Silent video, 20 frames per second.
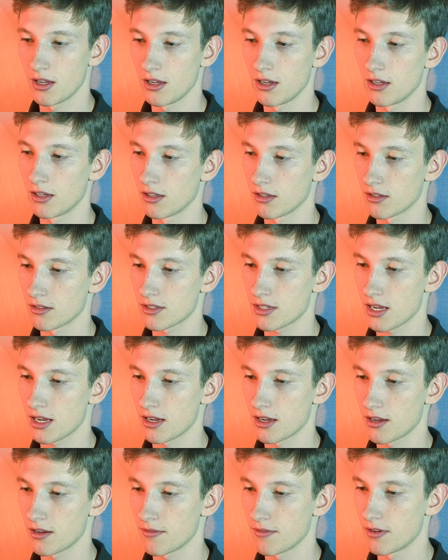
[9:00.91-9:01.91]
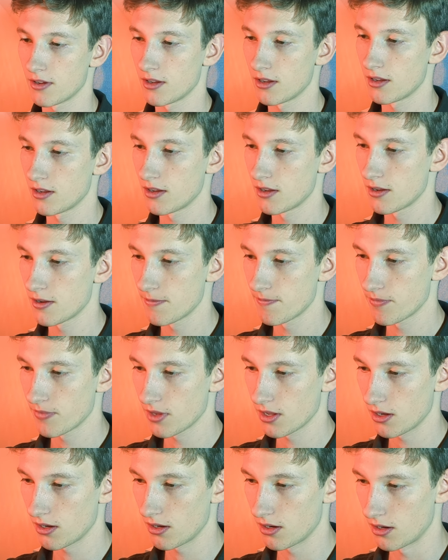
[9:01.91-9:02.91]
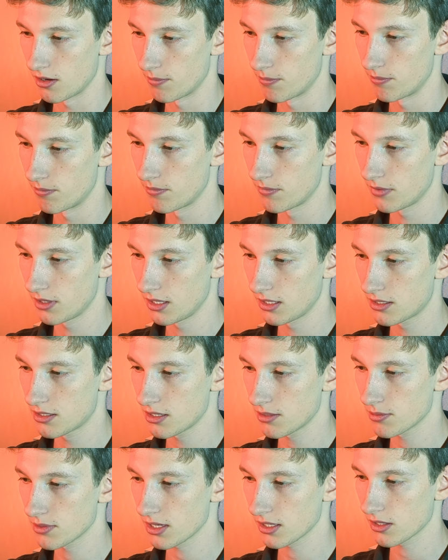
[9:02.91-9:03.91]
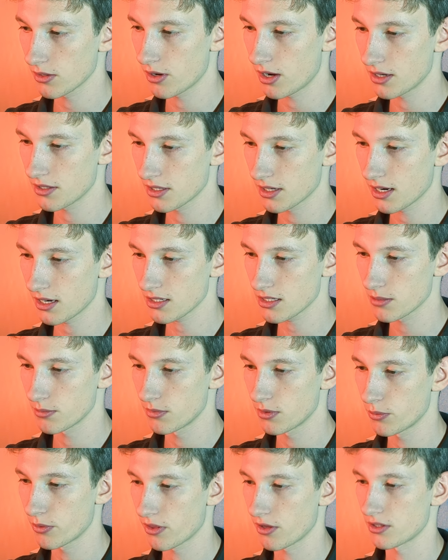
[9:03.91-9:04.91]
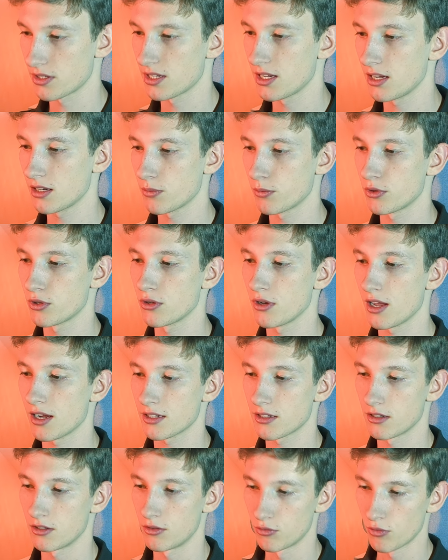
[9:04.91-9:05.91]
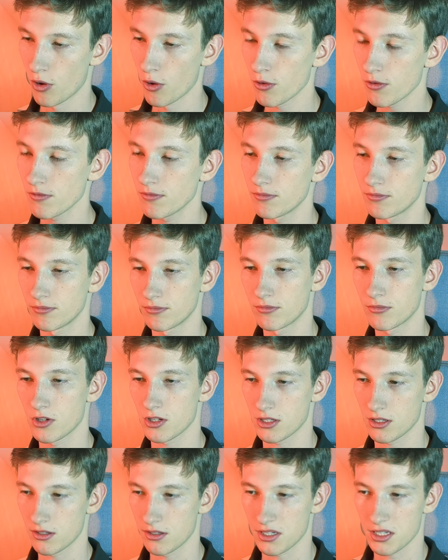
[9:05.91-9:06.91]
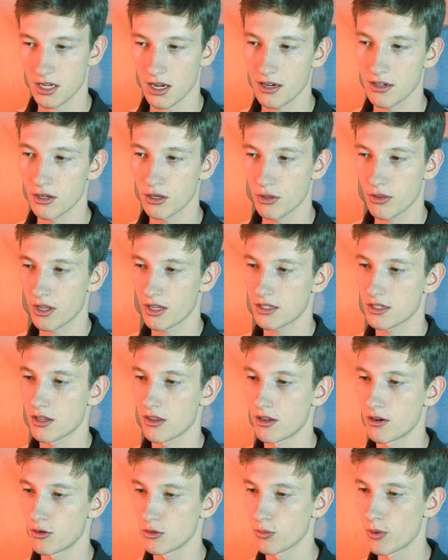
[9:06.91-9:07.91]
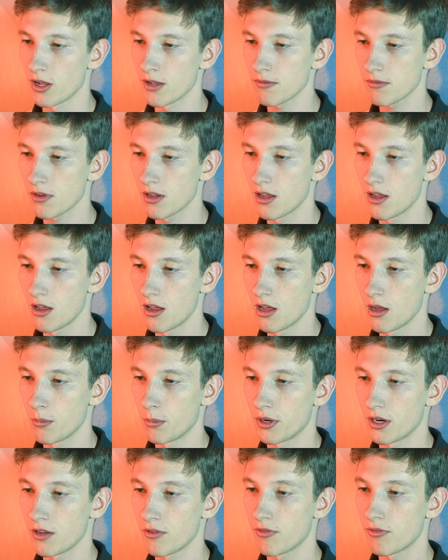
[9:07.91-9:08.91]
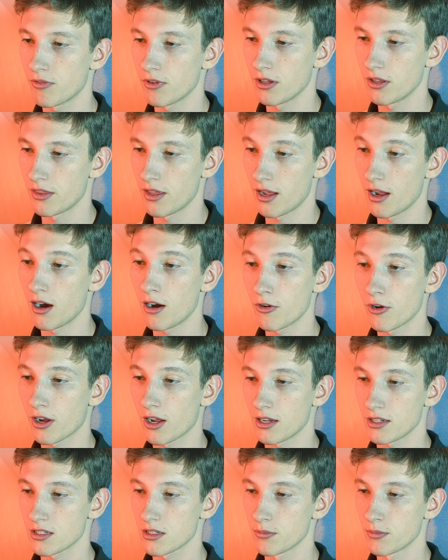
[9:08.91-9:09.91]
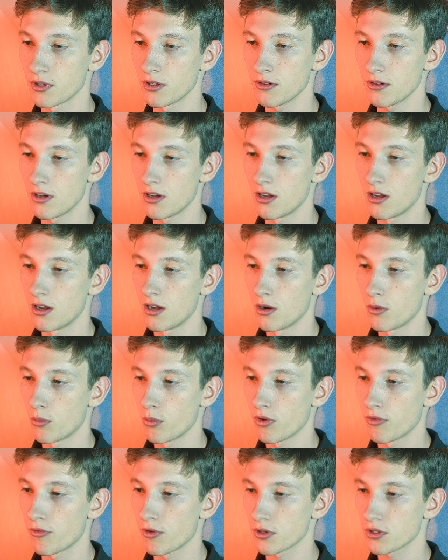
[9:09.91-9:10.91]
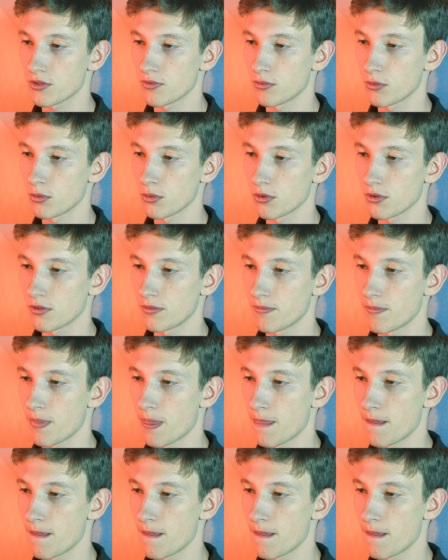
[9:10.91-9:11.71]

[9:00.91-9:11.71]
it'll say, it seems like you aren't a customer with us yet. Would you like to enroll? Just as a side note, that's in there as well. But if they are a customer, we first of all,